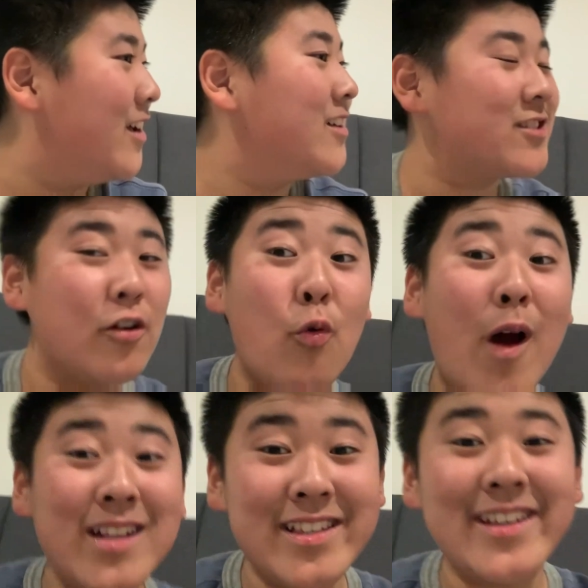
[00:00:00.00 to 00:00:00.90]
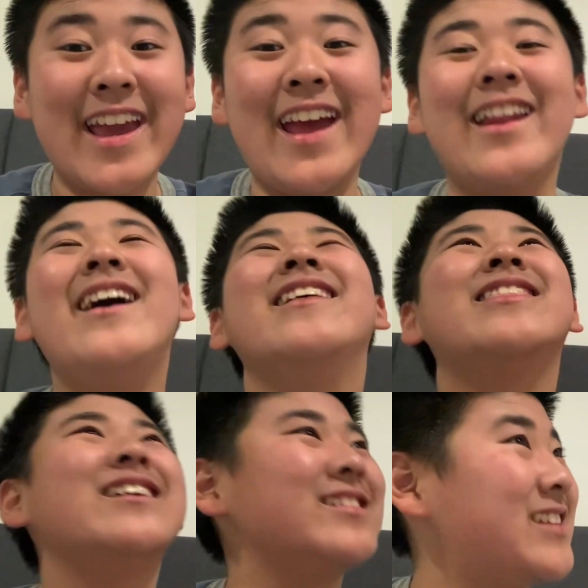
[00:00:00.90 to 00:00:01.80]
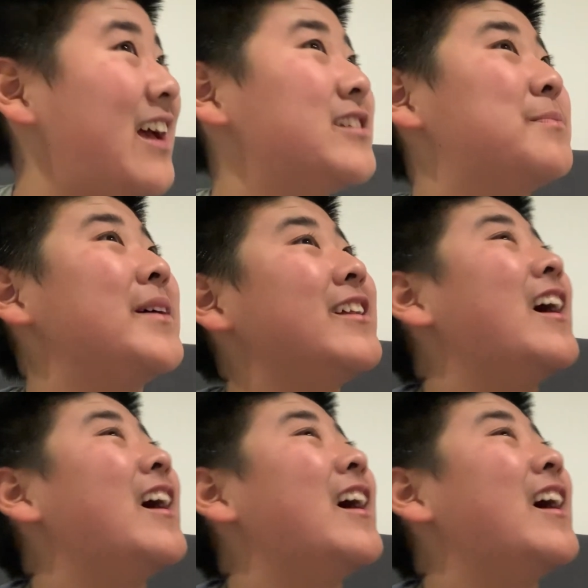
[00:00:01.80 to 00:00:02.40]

So once again, this has been